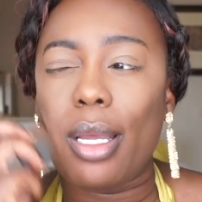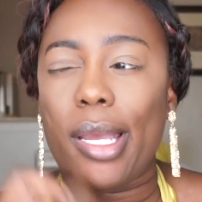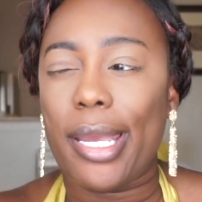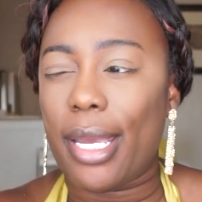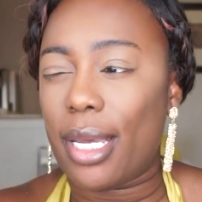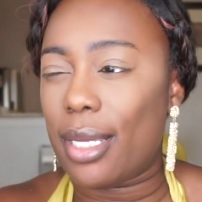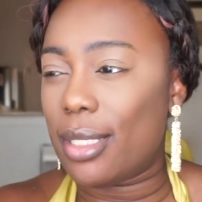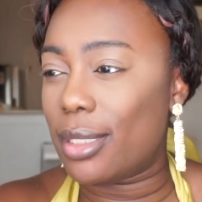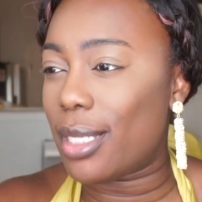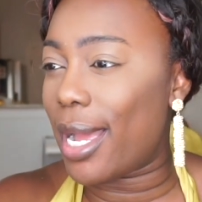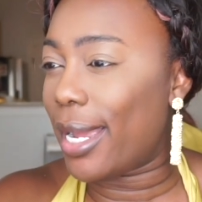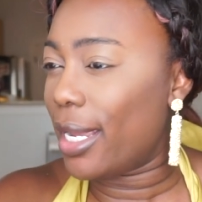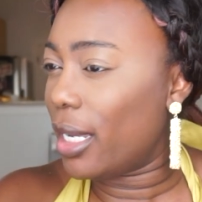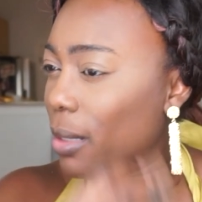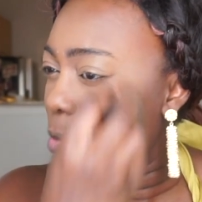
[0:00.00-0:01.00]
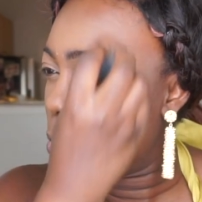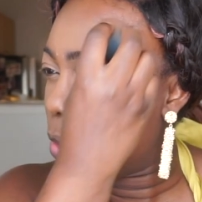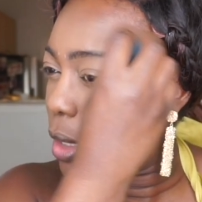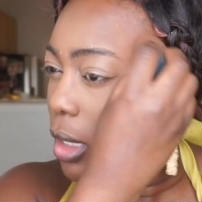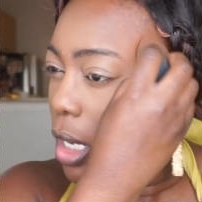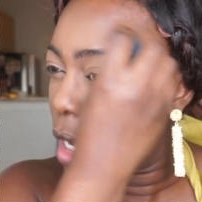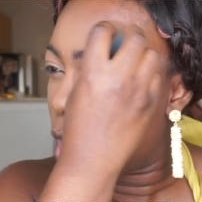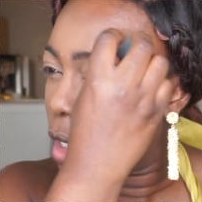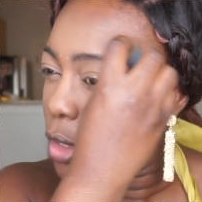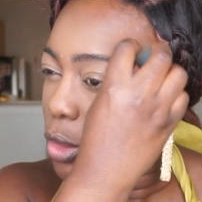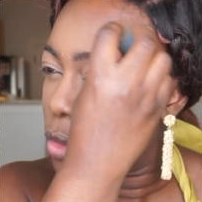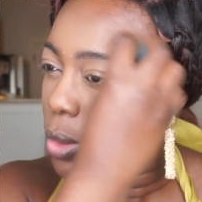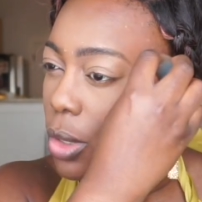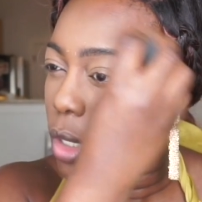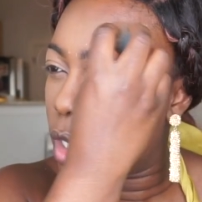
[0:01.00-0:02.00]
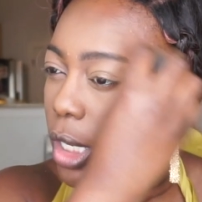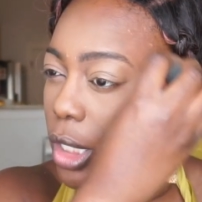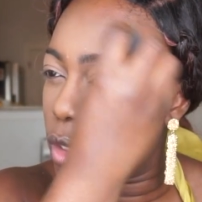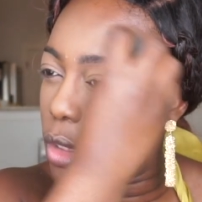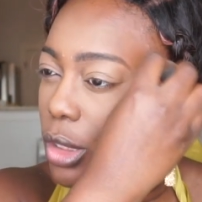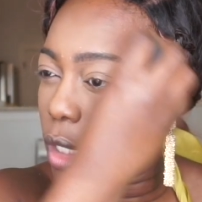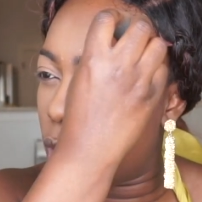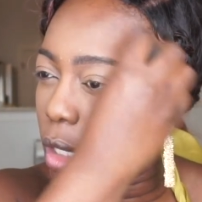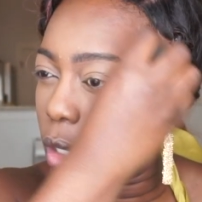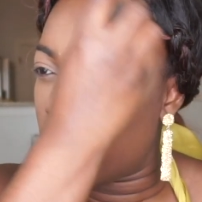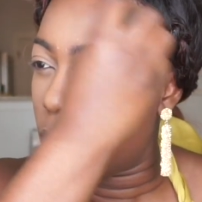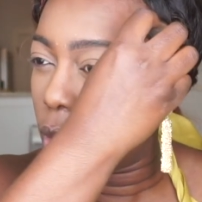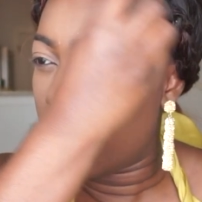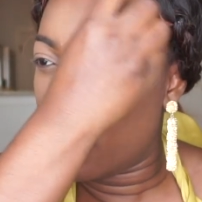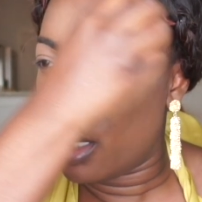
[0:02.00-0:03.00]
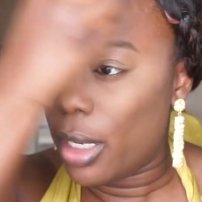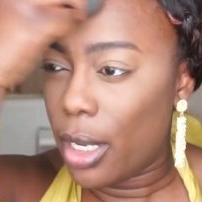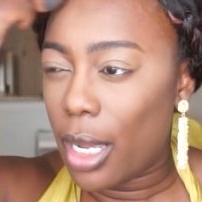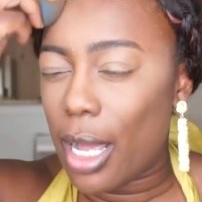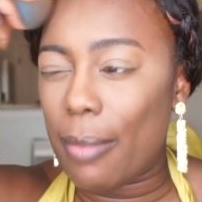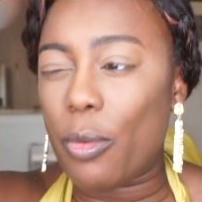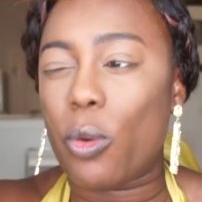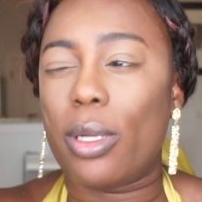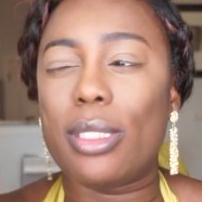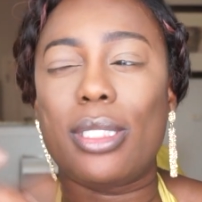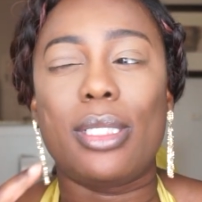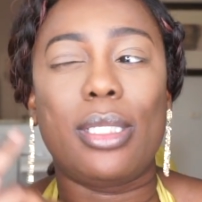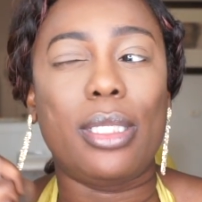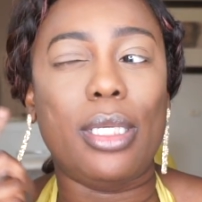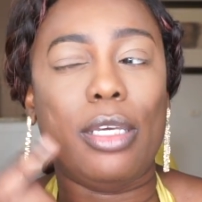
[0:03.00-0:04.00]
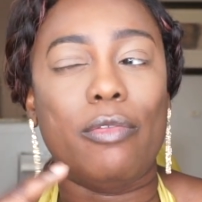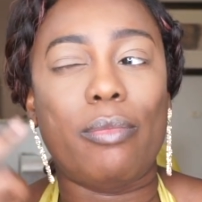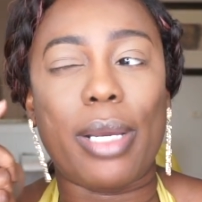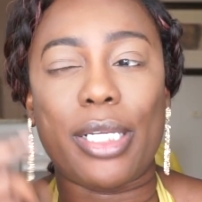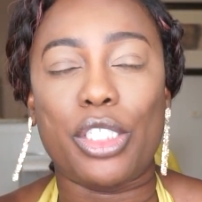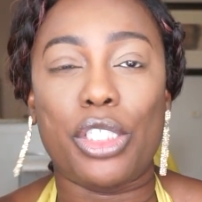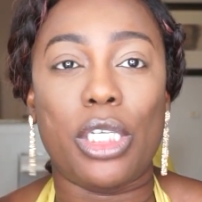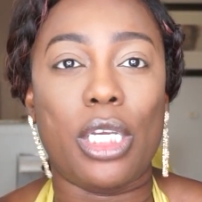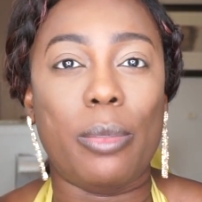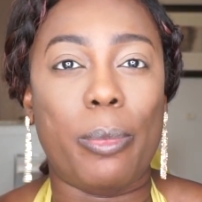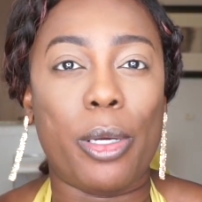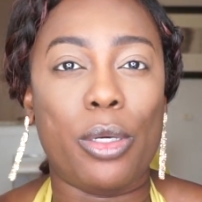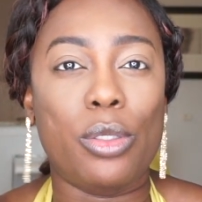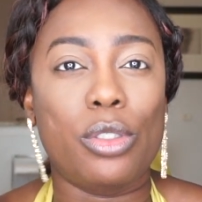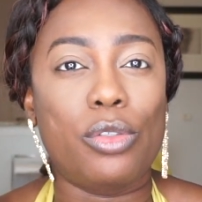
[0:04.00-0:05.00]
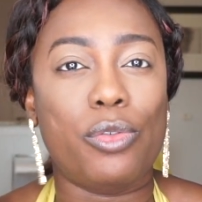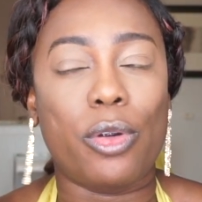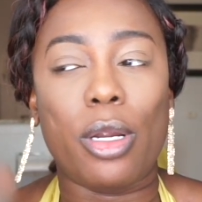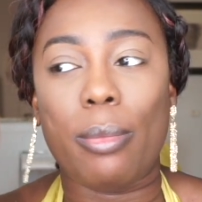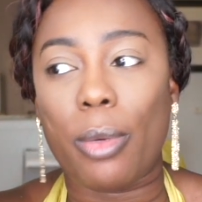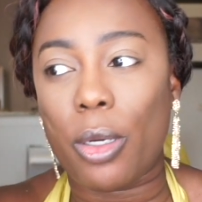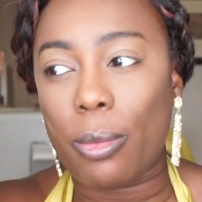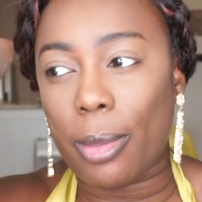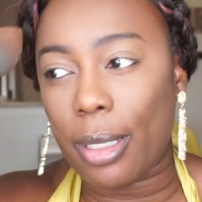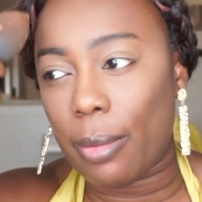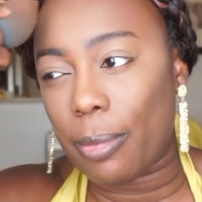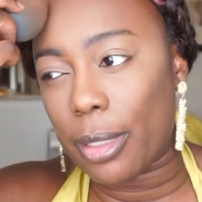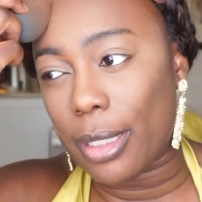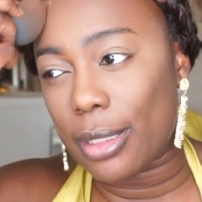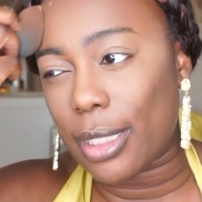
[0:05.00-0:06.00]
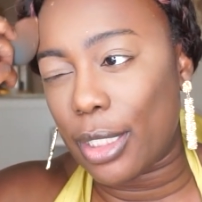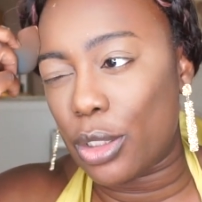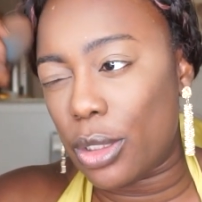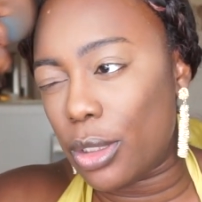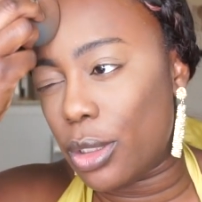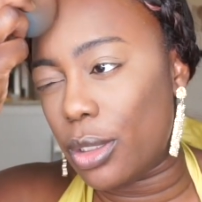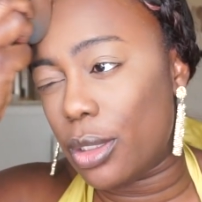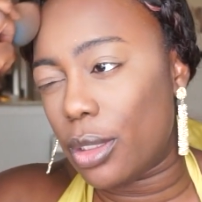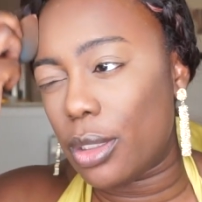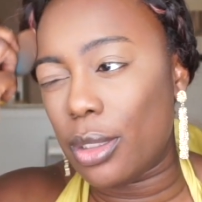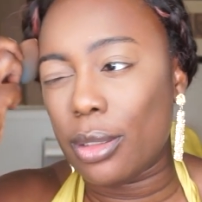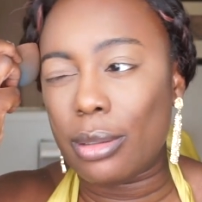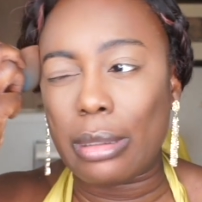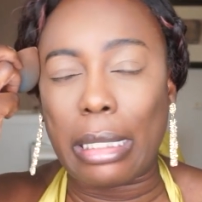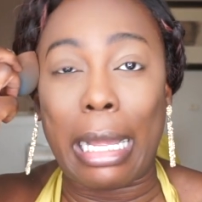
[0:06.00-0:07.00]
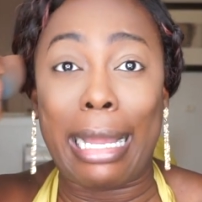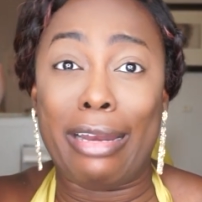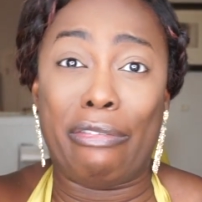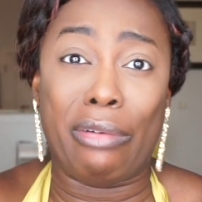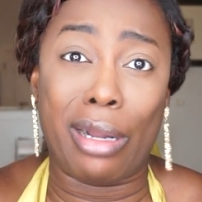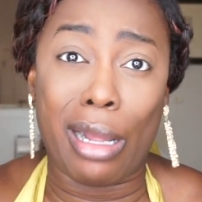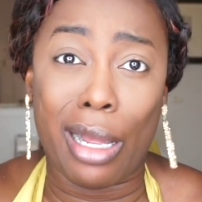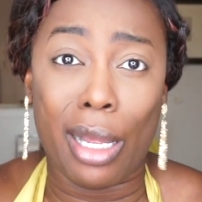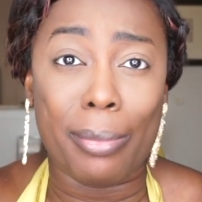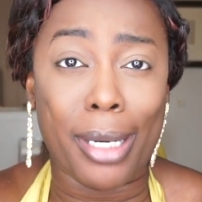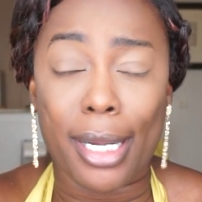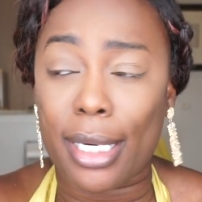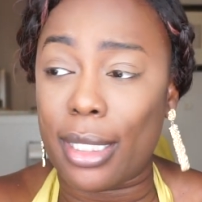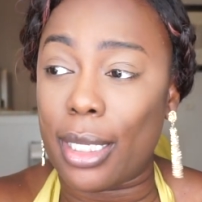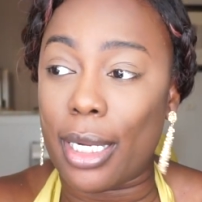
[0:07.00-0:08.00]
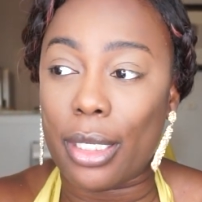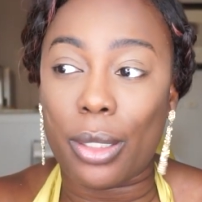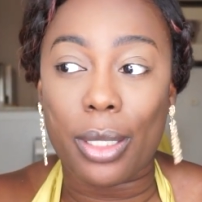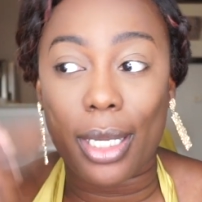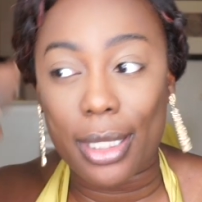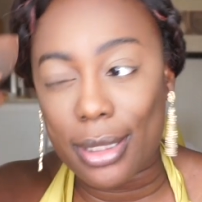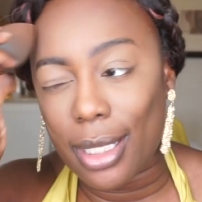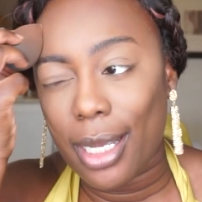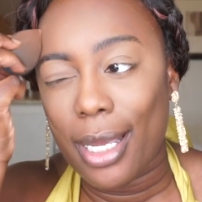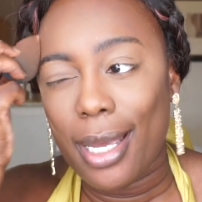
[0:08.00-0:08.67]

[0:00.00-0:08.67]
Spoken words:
And I am going to contour, so I'm going to leave my cheekbones for a moment because I kind of forgot, I'm not gonna lie to you guys,